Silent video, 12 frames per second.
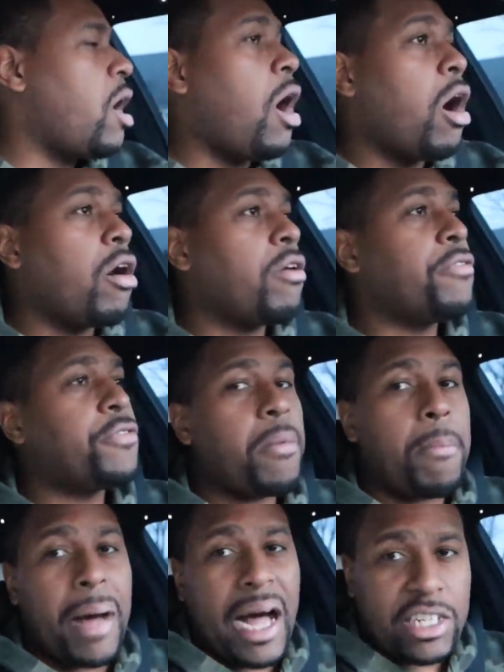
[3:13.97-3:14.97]
of
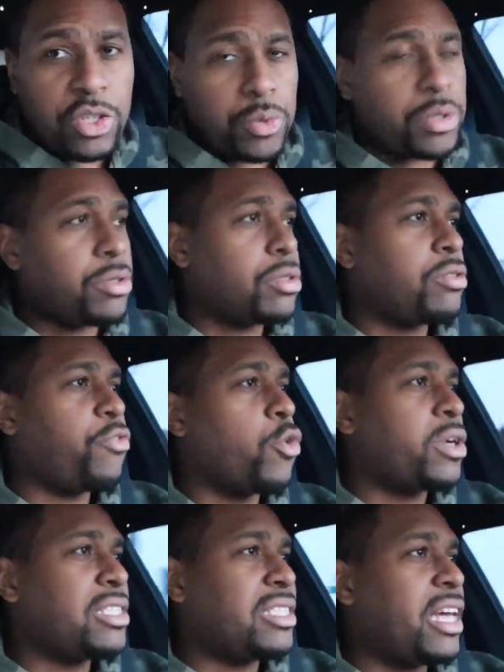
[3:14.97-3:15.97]
modules.
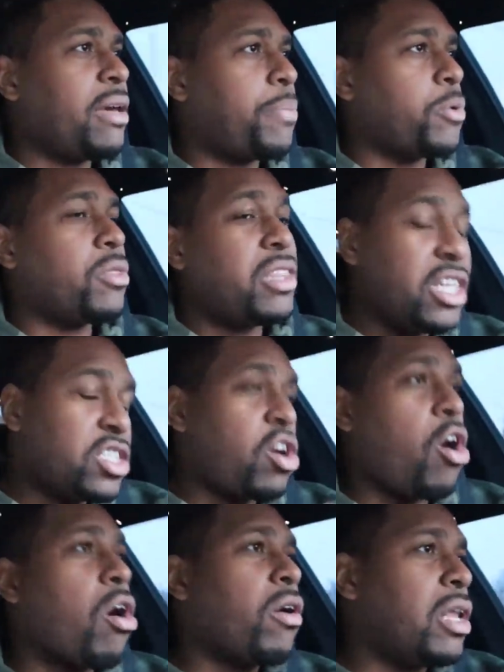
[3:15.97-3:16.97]
For an example, this
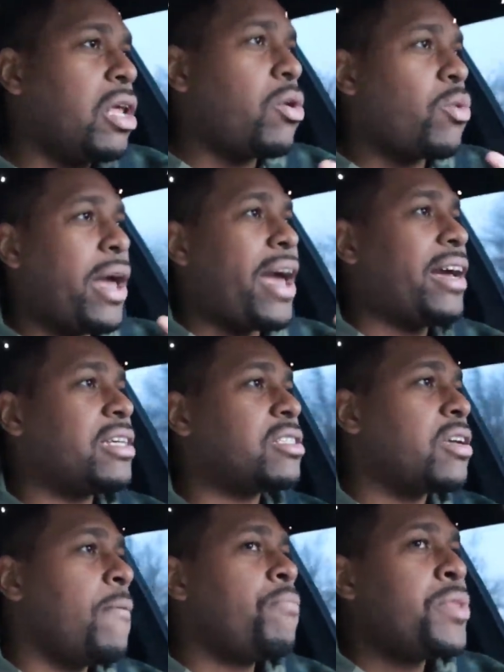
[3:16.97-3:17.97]
car alone
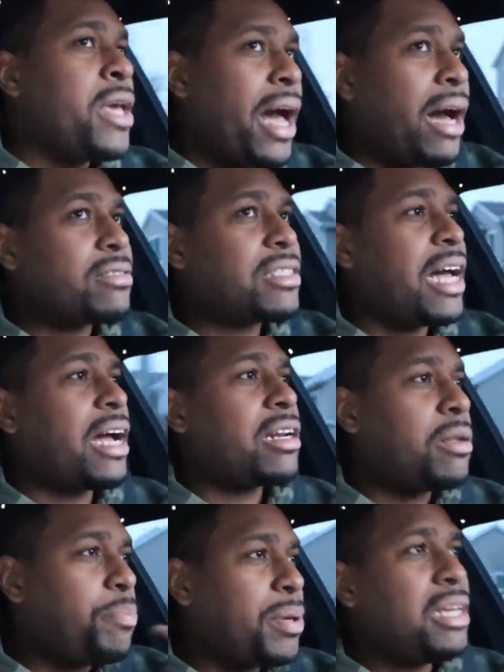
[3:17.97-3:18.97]
has, outside
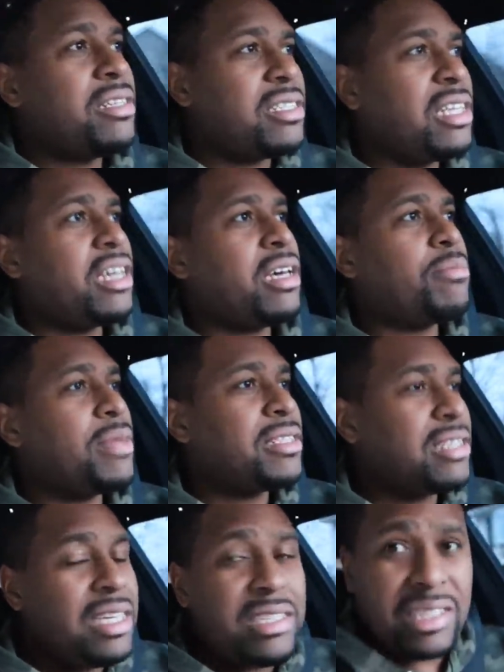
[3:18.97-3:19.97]
of the PCM
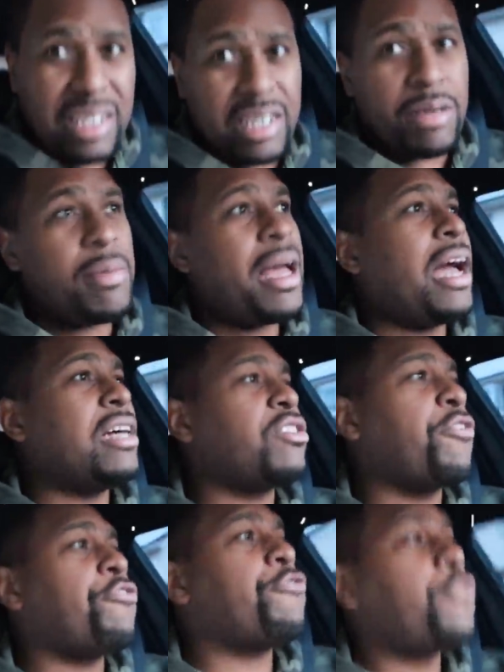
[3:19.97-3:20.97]
and TCM, has
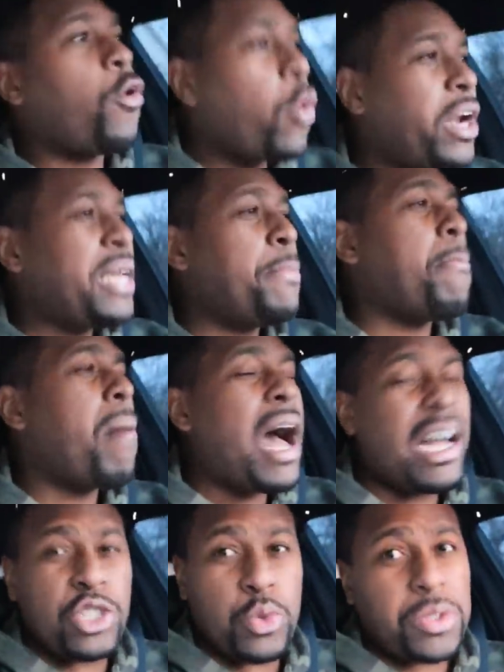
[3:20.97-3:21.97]
40
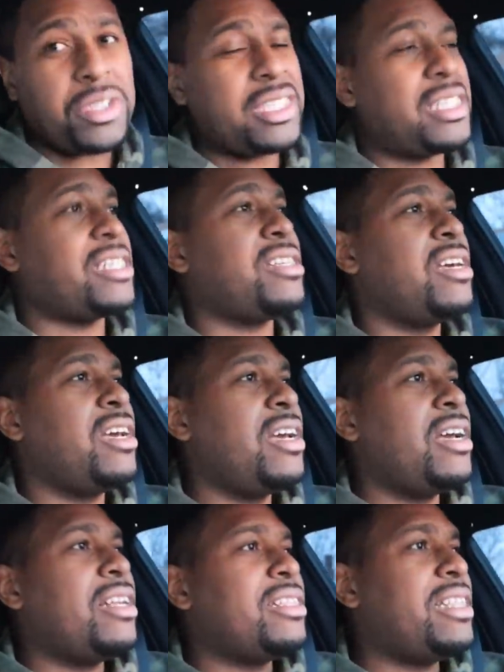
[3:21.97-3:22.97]
modules in
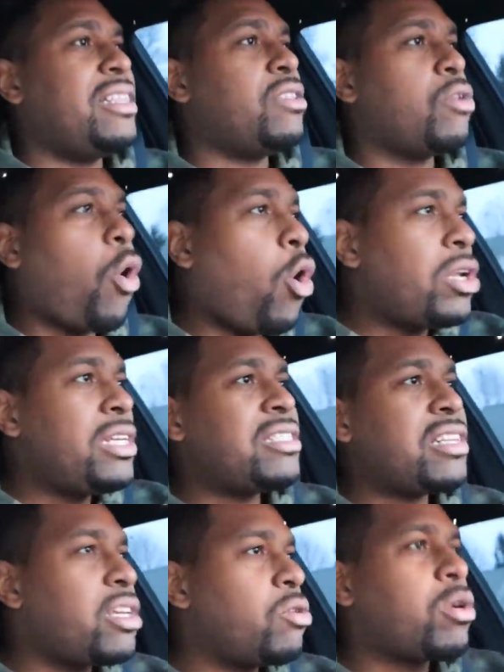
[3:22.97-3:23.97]
it. All
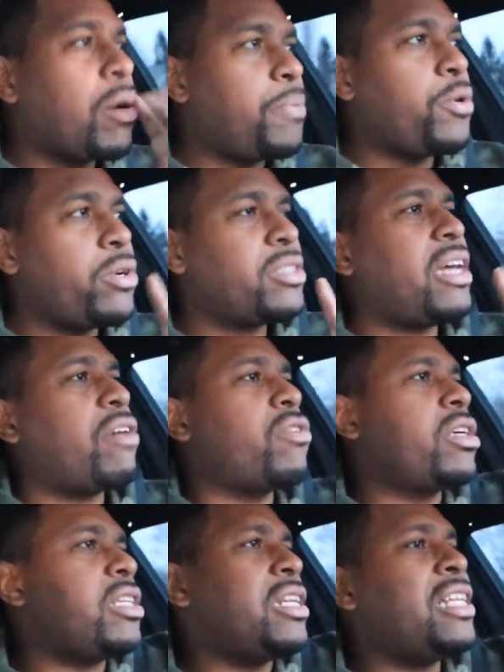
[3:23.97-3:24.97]
these little computers that
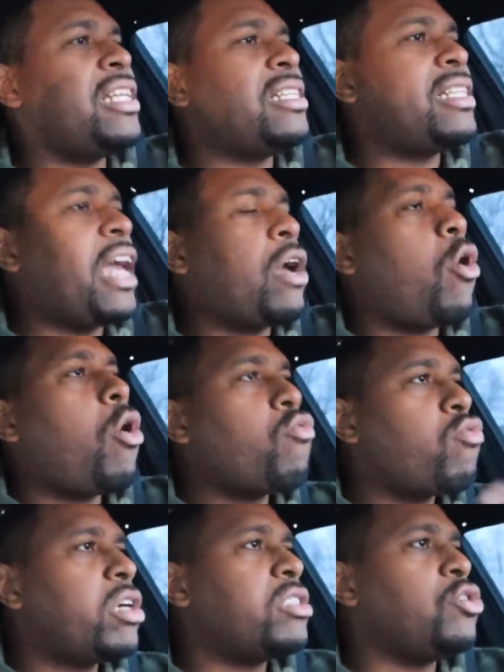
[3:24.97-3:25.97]
run, and they all
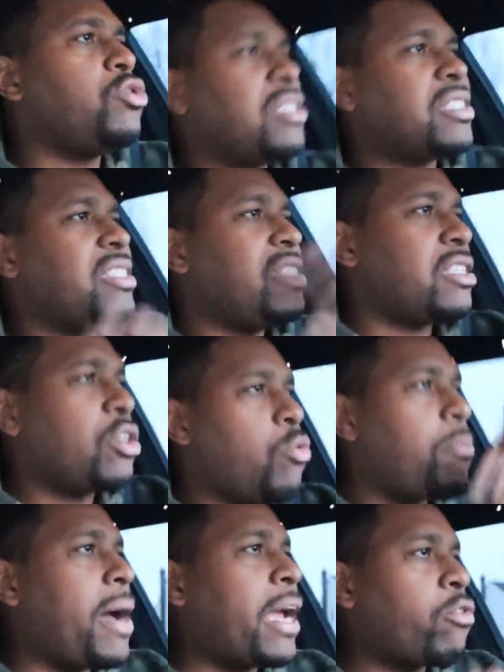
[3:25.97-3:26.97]
run using these little
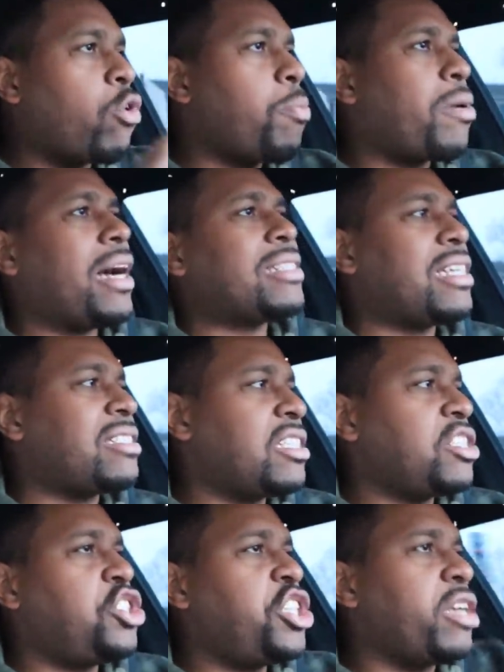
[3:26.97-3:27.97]

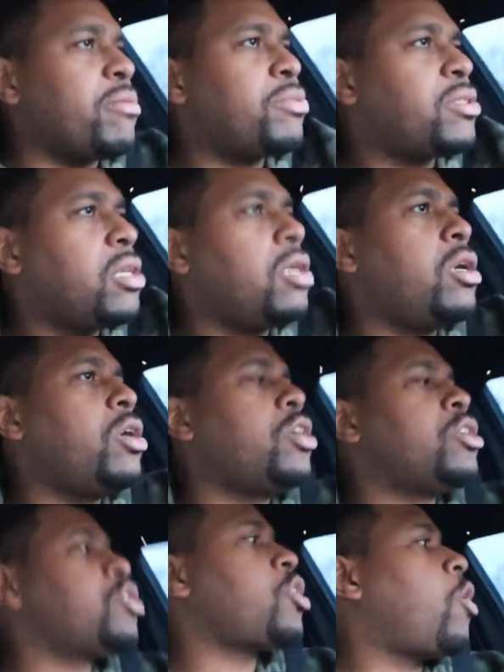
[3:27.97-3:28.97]
microprocessing chips.
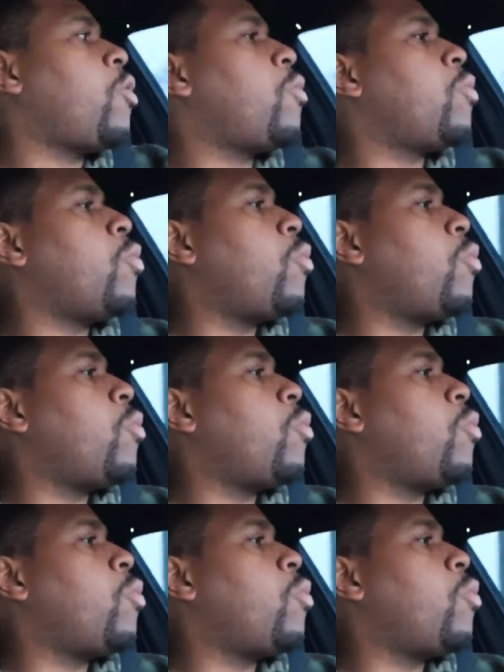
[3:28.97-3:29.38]
So